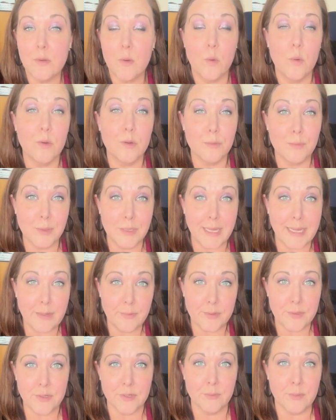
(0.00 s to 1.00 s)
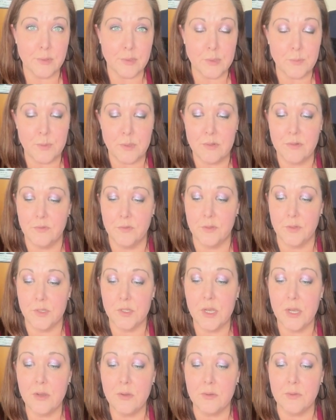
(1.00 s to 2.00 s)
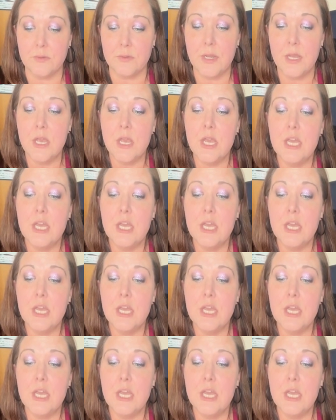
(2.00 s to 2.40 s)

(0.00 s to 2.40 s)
or play with your most beautiful tone.